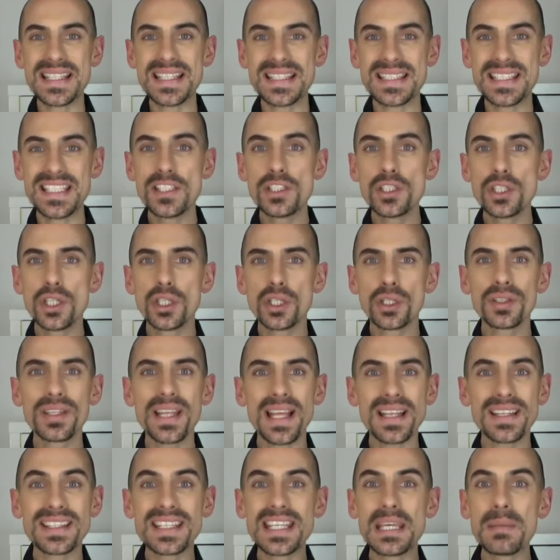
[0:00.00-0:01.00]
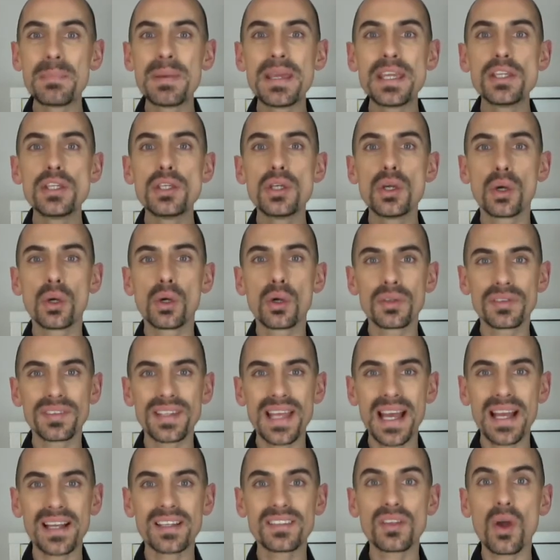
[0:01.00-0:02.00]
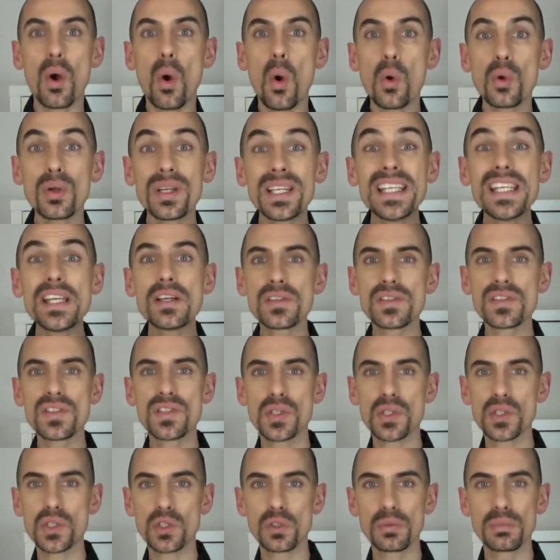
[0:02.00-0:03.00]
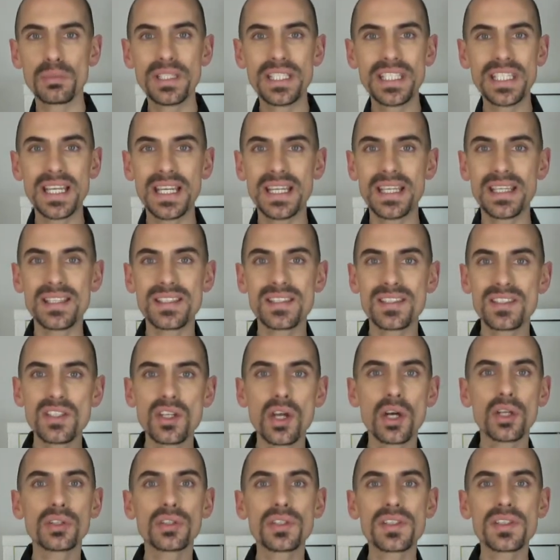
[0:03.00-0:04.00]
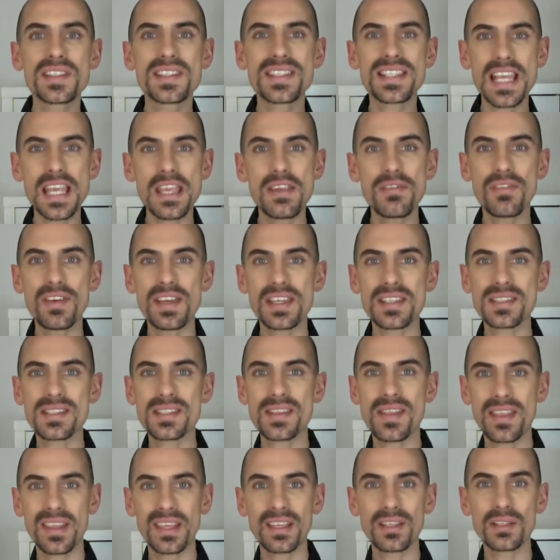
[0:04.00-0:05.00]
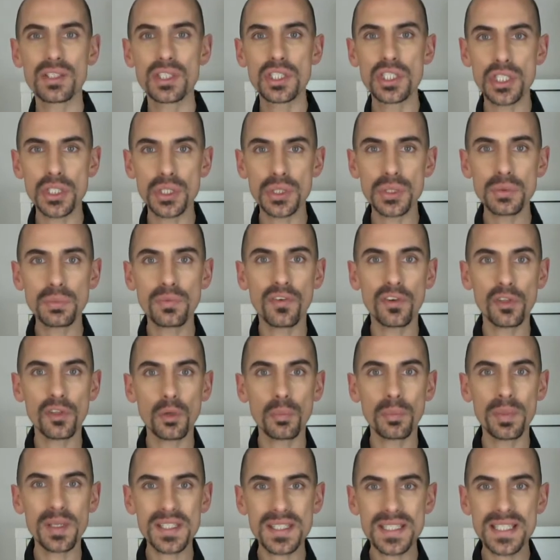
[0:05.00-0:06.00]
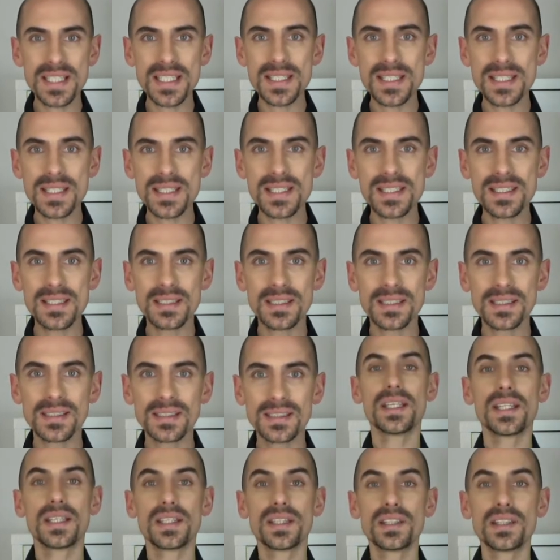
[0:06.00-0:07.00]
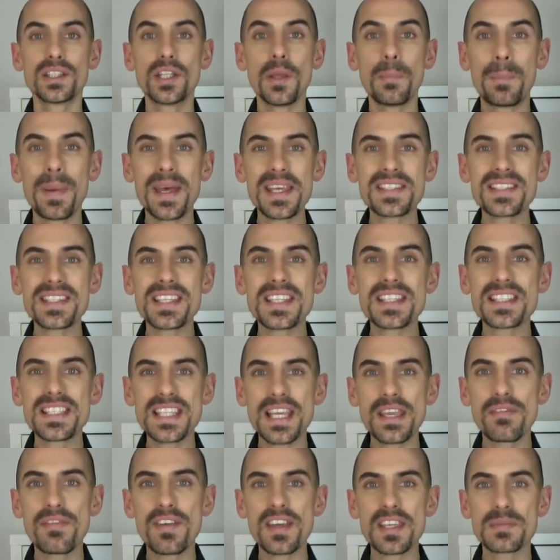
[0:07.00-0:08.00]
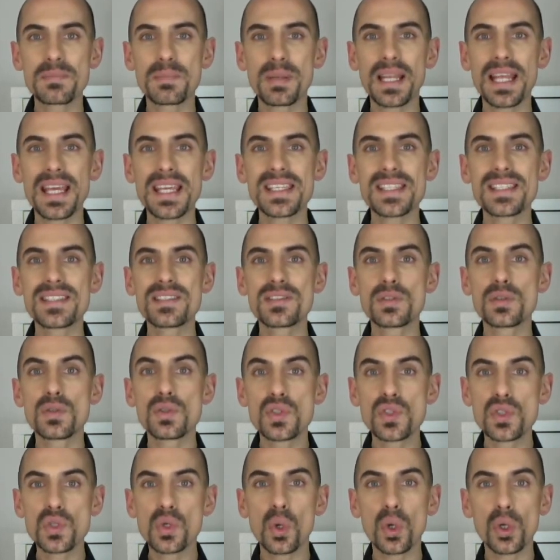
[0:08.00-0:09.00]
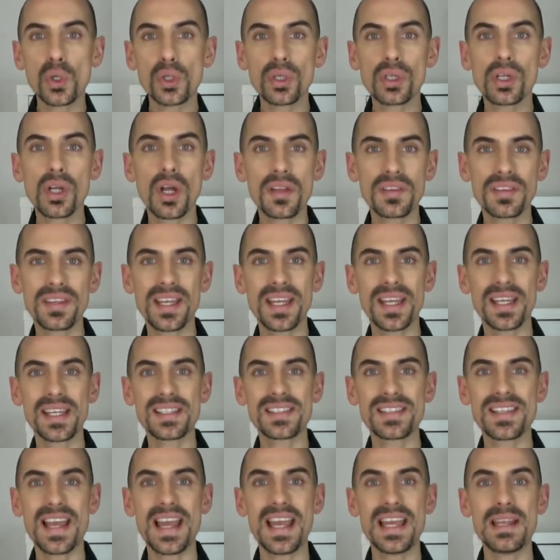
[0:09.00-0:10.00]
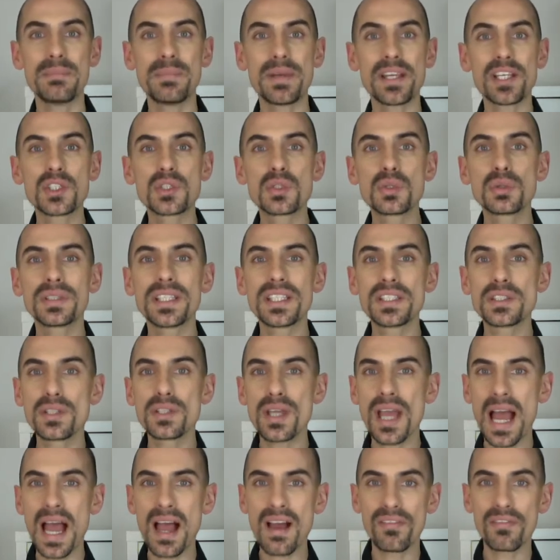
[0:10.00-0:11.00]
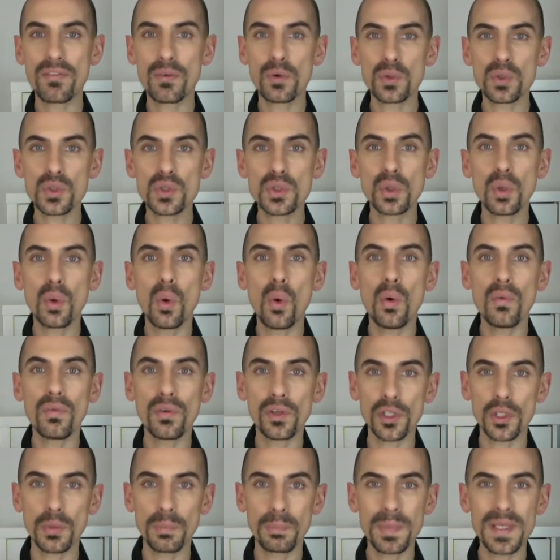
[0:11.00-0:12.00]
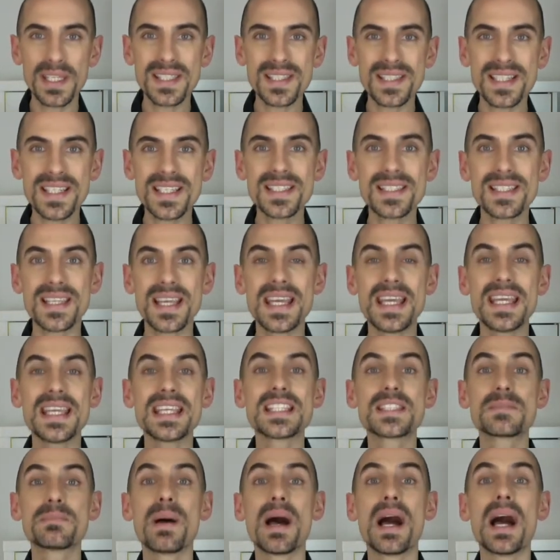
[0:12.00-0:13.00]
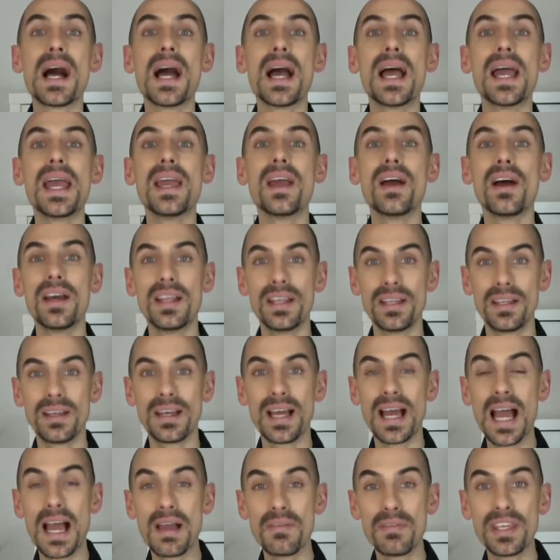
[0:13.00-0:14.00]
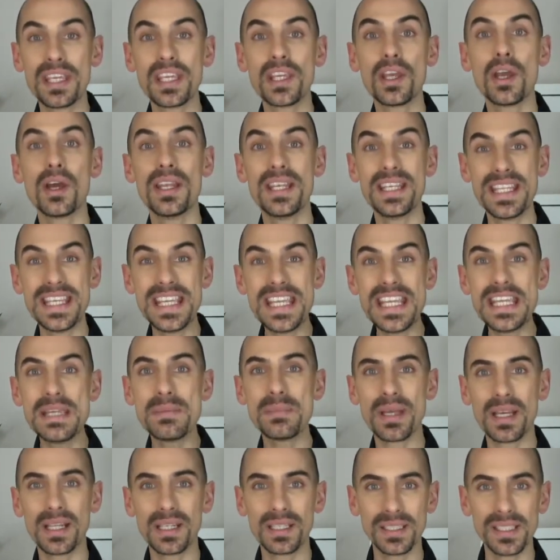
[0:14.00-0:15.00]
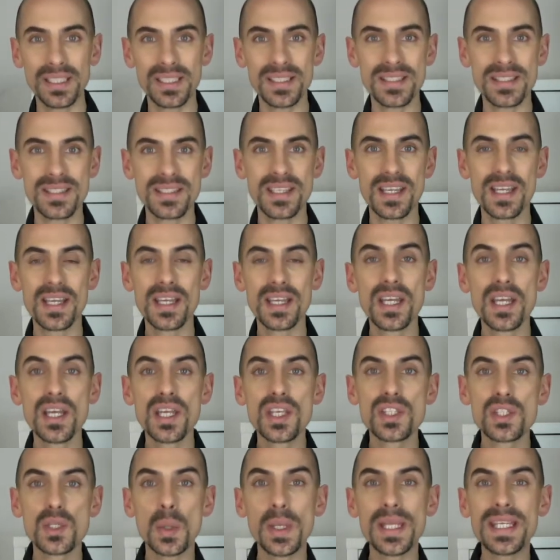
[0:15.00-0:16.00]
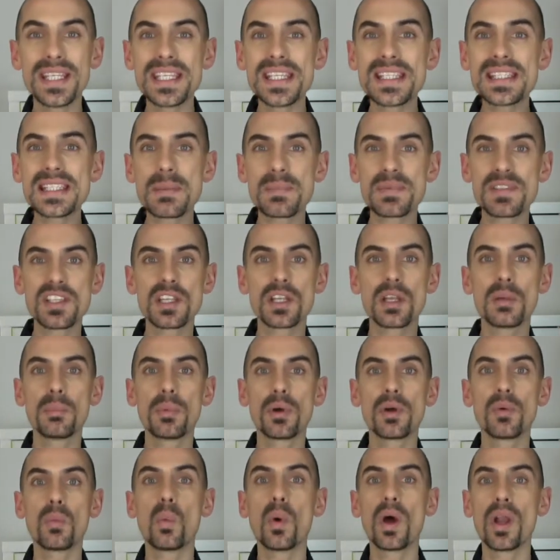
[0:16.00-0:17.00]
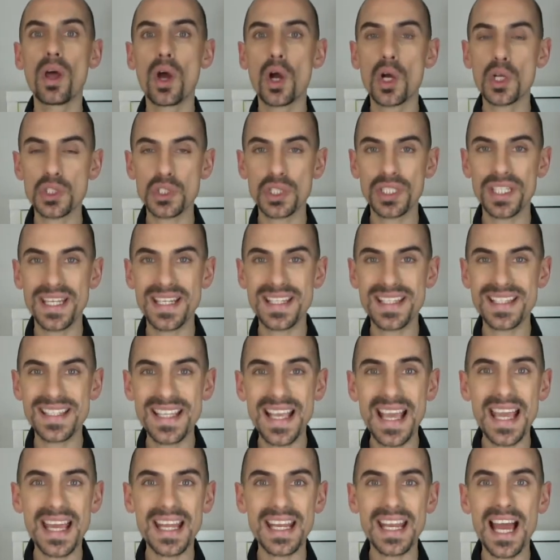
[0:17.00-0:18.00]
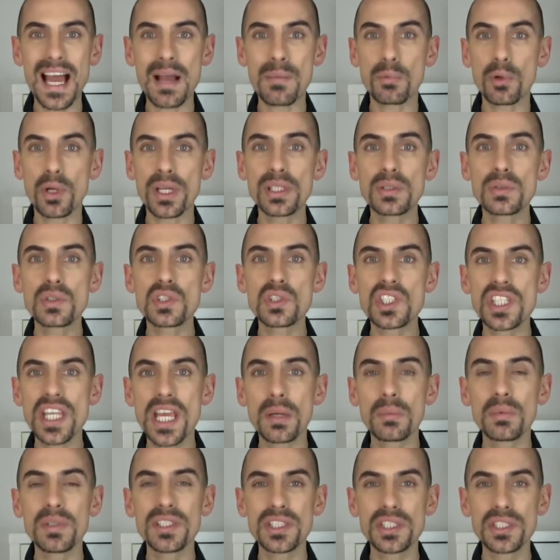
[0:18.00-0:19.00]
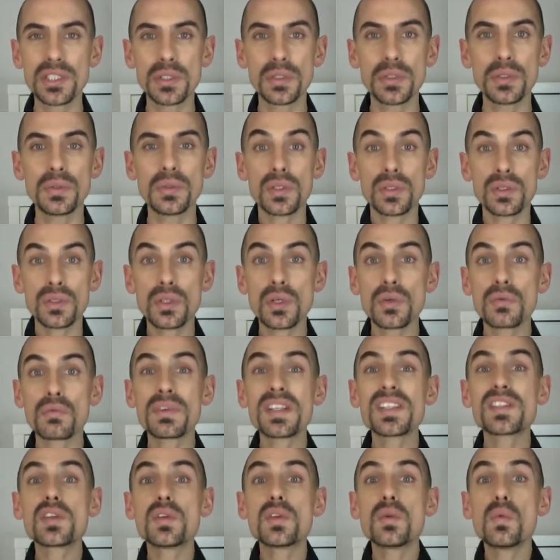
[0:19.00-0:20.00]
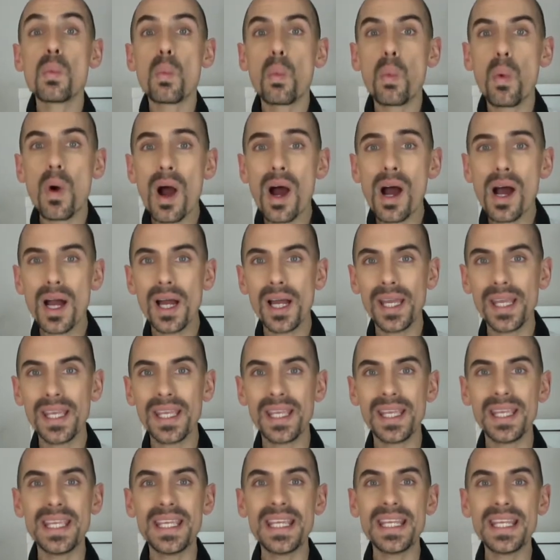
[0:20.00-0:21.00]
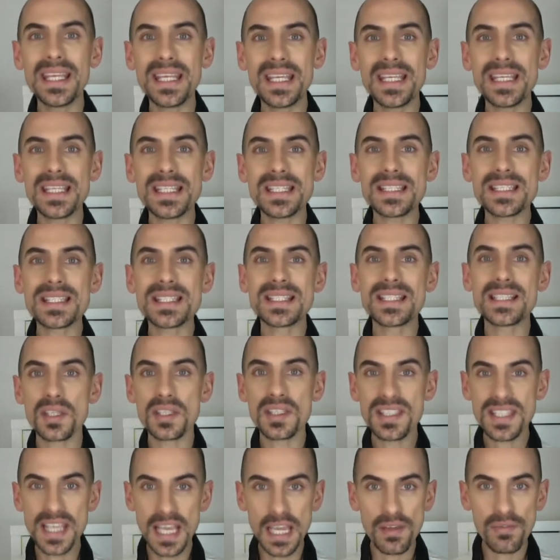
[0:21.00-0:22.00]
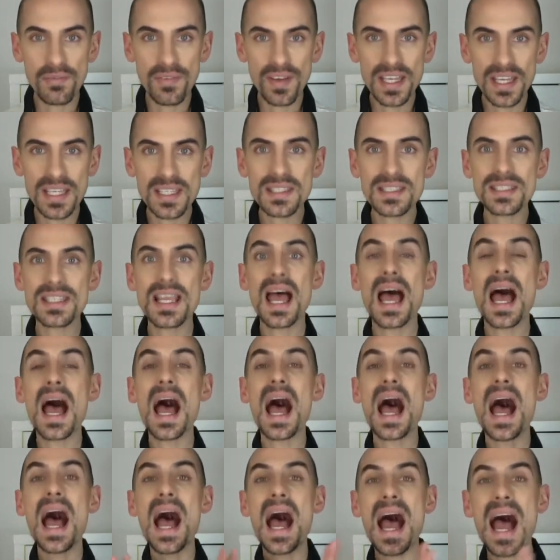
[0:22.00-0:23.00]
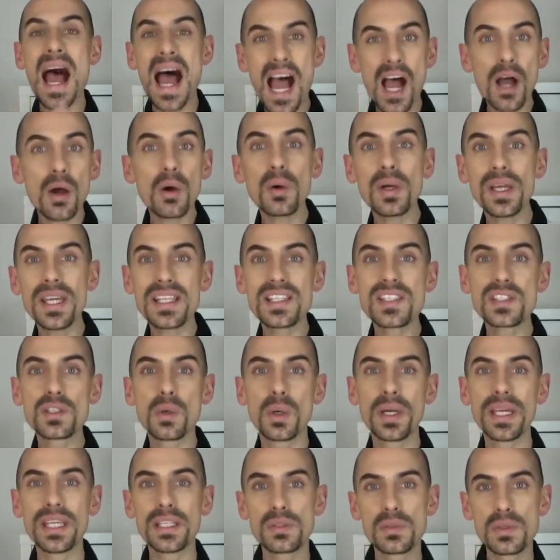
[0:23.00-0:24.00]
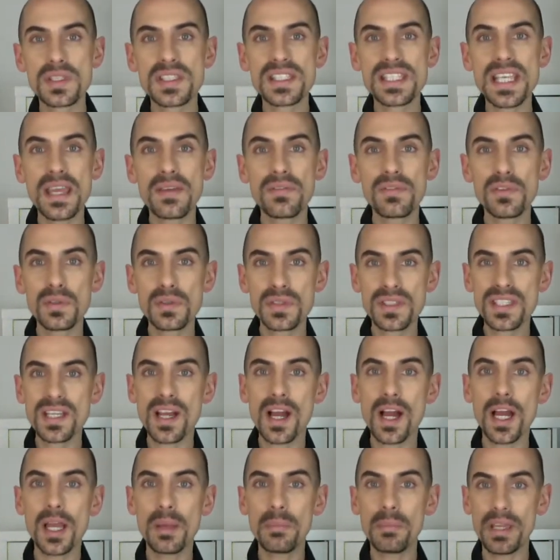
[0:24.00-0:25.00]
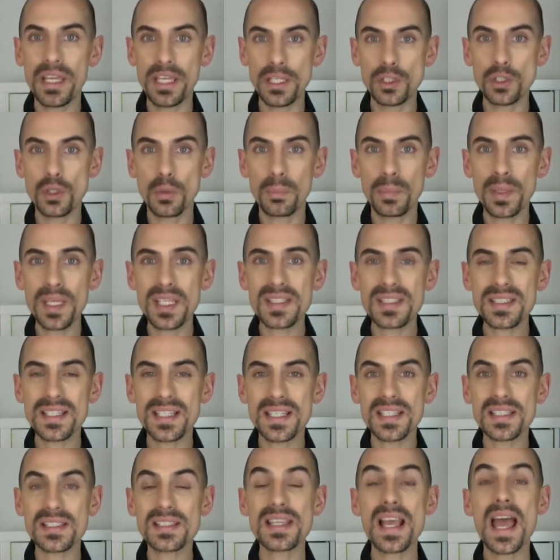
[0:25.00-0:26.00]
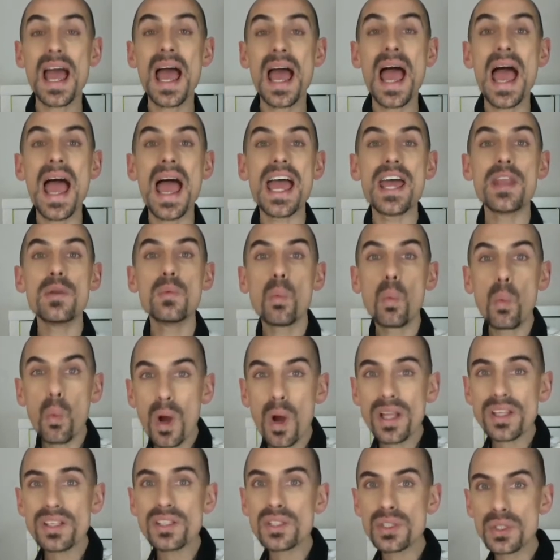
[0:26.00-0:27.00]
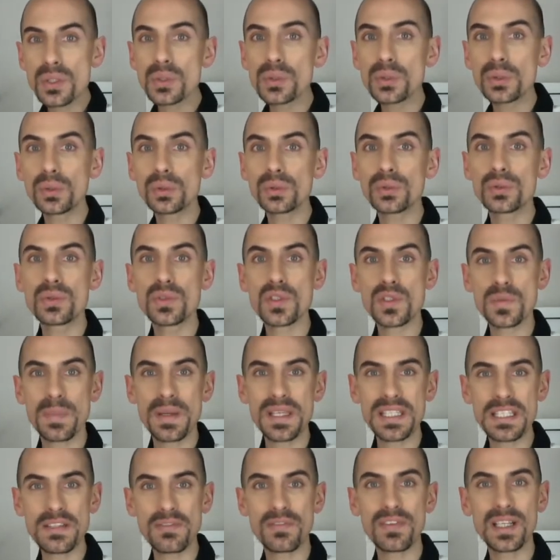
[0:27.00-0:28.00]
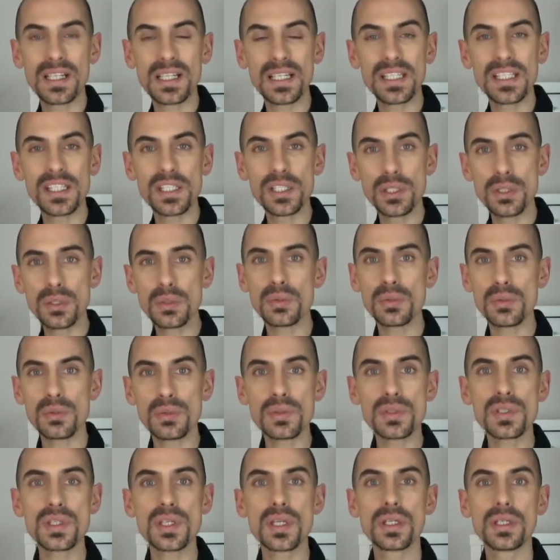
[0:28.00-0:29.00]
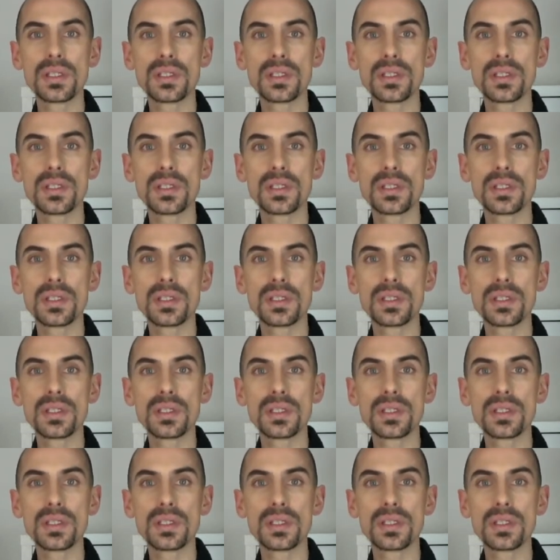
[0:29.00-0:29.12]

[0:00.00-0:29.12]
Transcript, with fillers: Did you know that keeping your contact only on social media is not the safest thing to do for your business? The best and safest place to store your contacts and make sure that you have control over your business is by uh, having an email list. So in this episode number 110, I'm going to share with you the reason why it is the safest, how it's going to save you time in your business, and what tool to specifically use